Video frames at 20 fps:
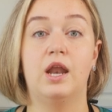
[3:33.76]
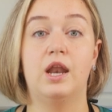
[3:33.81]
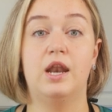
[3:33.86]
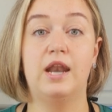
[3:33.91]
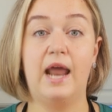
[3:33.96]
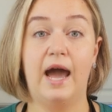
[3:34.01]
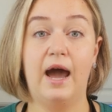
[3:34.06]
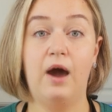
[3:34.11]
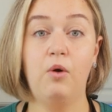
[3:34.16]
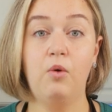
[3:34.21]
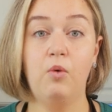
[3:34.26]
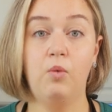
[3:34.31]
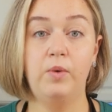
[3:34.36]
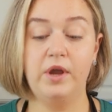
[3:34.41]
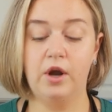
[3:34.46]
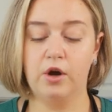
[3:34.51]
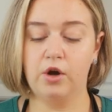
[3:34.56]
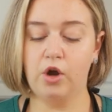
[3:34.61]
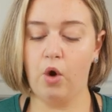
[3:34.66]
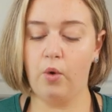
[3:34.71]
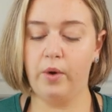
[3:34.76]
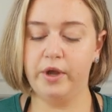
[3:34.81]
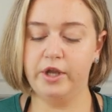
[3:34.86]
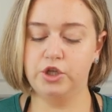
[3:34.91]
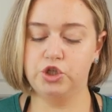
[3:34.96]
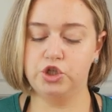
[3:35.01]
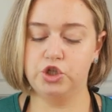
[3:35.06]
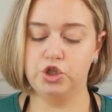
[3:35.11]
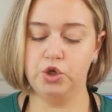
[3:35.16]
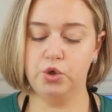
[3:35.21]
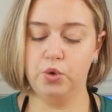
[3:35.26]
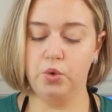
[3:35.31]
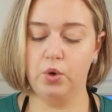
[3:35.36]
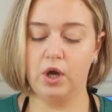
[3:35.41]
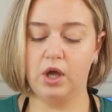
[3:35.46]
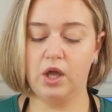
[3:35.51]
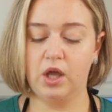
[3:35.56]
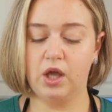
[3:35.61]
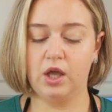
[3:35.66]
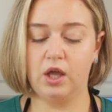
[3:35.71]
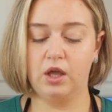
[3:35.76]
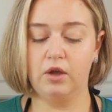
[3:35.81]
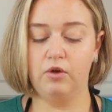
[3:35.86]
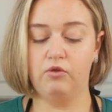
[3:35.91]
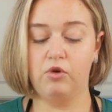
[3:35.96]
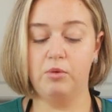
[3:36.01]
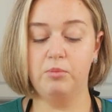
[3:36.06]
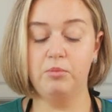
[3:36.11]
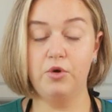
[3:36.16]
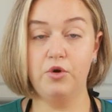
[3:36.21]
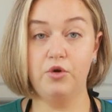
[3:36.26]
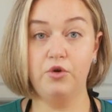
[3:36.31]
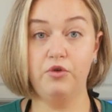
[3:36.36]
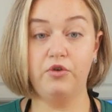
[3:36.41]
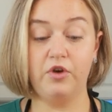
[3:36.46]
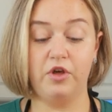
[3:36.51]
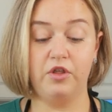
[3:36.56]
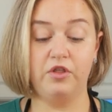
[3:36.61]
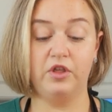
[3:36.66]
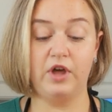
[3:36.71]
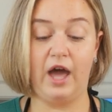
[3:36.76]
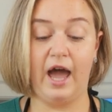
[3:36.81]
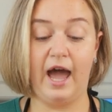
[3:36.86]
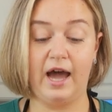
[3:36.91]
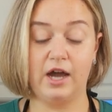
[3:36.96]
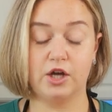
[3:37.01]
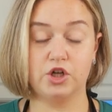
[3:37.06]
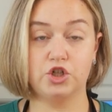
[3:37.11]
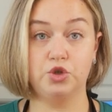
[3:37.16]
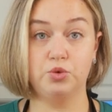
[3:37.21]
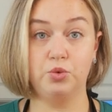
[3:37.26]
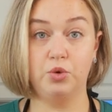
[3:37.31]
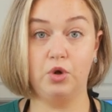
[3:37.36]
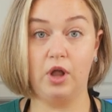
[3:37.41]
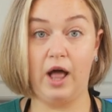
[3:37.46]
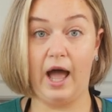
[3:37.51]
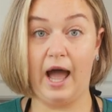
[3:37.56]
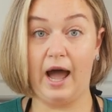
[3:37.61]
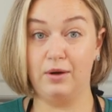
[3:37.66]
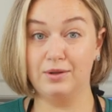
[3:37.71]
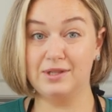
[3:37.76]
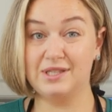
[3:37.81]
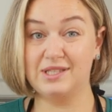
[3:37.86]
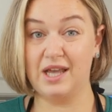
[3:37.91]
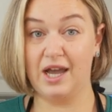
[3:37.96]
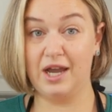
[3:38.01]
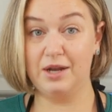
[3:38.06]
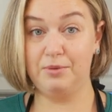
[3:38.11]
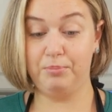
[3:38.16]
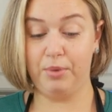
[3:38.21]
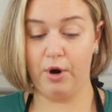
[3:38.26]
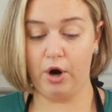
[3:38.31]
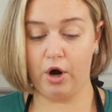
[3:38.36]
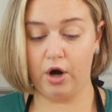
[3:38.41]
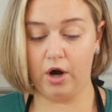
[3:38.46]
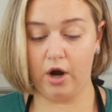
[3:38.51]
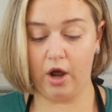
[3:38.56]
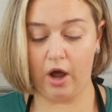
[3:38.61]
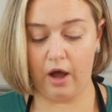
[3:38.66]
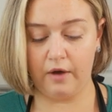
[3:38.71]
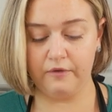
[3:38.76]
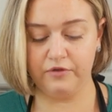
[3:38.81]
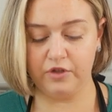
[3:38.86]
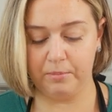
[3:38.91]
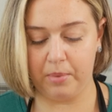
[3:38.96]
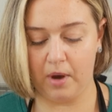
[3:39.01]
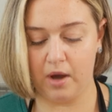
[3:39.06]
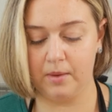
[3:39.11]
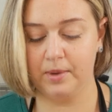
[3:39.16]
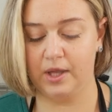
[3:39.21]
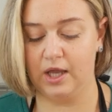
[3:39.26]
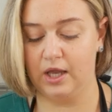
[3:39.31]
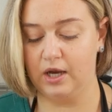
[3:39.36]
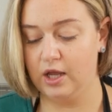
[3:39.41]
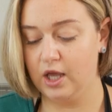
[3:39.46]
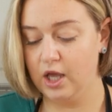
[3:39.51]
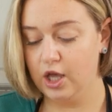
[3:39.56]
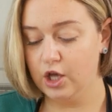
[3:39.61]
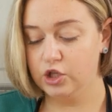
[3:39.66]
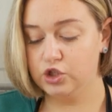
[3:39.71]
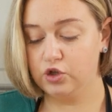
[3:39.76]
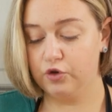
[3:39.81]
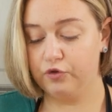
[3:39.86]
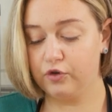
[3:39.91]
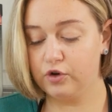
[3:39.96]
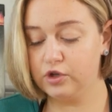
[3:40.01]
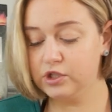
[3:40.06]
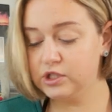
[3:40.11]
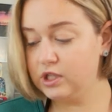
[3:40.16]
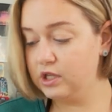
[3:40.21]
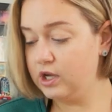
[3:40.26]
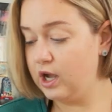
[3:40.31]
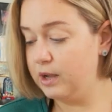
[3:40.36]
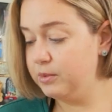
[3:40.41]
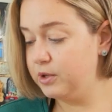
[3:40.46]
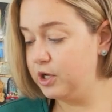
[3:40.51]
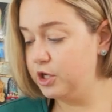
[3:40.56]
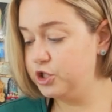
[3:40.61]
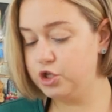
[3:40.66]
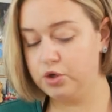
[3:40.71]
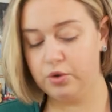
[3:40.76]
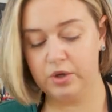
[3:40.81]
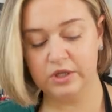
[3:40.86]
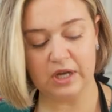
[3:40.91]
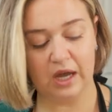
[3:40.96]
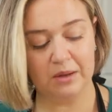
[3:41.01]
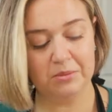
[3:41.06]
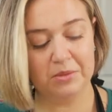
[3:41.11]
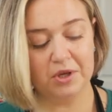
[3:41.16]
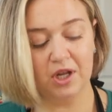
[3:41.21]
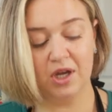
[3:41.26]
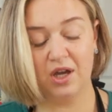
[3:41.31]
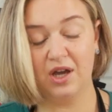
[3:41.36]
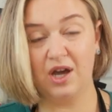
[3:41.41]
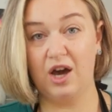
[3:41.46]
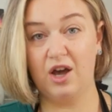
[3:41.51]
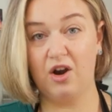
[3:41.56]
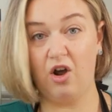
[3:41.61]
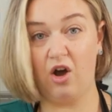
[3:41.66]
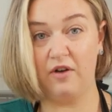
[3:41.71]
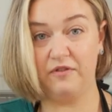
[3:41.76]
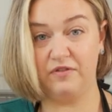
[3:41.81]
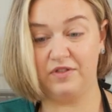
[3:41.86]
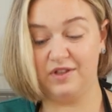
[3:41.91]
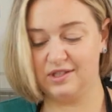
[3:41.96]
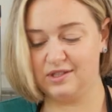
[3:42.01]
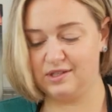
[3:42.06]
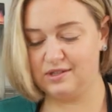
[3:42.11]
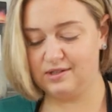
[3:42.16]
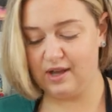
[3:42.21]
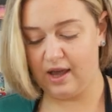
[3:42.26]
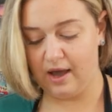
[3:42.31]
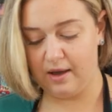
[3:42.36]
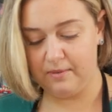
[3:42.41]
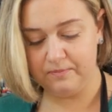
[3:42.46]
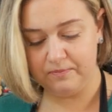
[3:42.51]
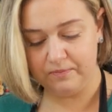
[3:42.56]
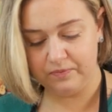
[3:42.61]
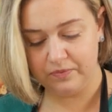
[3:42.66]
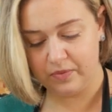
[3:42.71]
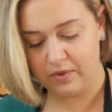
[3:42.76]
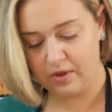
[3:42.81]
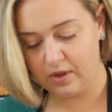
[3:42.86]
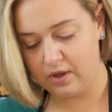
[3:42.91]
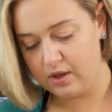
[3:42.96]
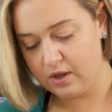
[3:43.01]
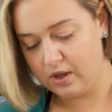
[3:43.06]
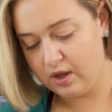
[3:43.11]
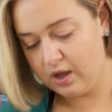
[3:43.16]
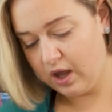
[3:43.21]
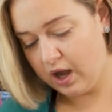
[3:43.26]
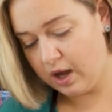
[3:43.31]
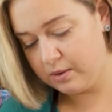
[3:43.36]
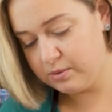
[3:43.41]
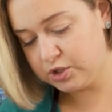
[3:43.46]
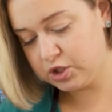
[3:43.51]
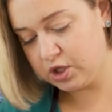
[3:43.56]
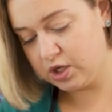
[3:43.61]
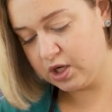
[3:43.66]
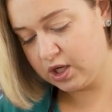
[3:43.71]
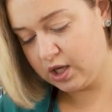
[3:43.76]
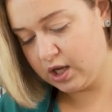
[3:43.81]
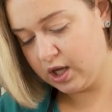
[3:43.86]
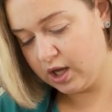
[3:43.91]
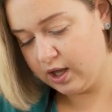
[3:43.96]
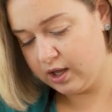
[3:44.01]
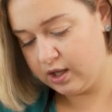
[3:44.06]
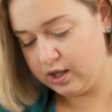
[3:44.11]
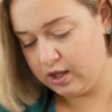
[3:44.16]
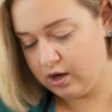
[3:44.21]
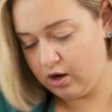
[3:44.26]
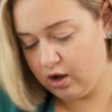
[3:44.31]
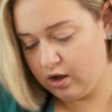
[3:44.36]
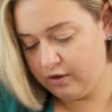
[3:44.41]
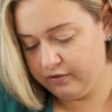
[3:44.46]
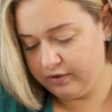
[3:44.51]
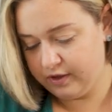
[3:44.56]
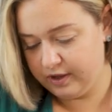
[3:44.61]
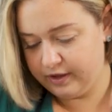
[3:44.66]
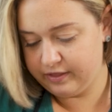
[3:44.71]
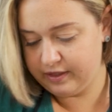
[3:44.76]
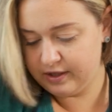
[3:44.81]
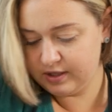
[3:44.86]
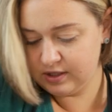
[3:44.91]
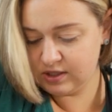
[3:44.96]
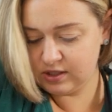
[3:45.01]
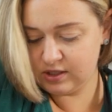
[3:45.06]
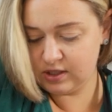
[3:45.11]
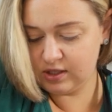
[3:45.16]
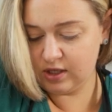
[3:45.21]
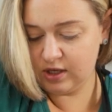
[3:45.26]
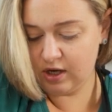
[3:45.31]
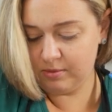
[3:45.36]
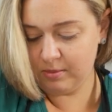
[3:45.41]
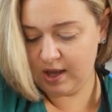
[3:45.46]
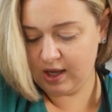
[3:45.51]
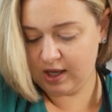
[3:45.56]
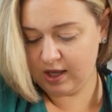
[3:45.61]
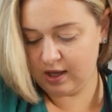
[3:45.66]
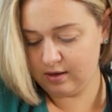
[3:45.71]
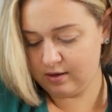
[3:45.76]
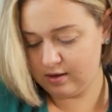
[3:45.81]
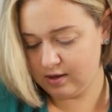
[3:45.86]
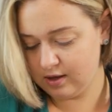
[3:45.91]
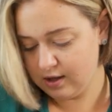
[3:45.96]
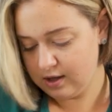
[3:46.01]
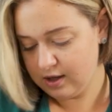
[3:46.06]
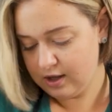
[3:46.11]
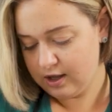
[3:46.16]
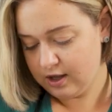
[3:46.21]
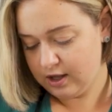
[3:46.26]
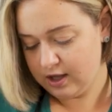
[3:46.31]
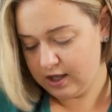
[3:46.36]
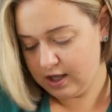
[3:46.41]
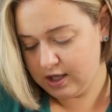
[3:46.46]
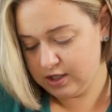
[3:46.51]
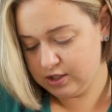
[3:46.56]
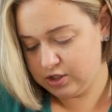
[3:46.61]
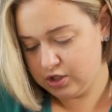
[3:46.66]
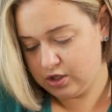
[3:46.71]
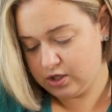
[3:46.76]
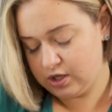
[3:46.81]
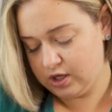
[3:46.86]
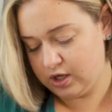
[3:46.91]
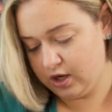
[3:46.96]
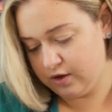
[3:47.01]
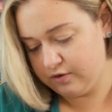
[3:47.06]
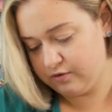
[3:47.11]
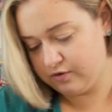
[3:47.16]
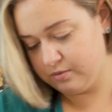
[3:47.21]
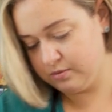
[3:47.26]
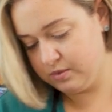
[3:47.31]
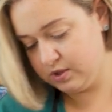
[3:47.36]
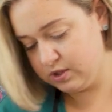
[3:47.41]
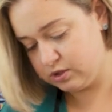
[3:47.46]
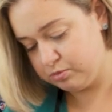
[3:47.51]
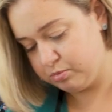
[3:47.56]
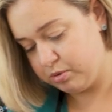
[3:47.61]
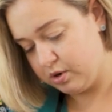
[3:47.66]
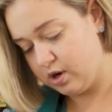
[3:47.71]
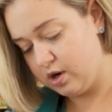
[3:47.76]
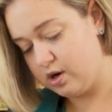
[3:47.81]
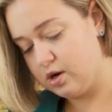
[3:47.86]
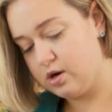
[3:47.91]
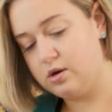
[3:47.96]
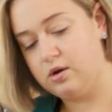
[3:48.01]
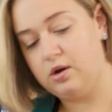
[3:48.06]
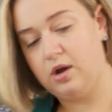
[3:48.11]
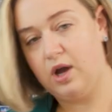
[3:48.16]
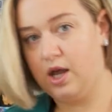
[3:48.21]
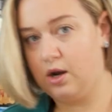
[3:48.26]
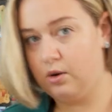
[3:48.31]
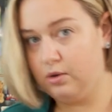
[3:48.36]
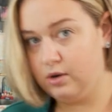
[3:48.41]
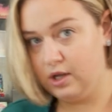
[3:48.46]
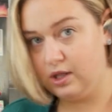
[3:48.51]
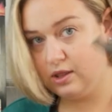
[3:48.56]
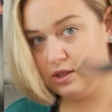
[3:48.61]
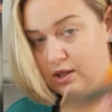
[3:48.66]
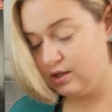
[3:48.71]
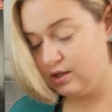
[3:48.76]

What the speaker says: Now we are going to remove the actual outside part of the pumpkin. So first thing I'm gonna do is I'm gonna cut off this stem. I'm just gonna cut it off like this. This is gonna make it easier to cut from this part. I don't need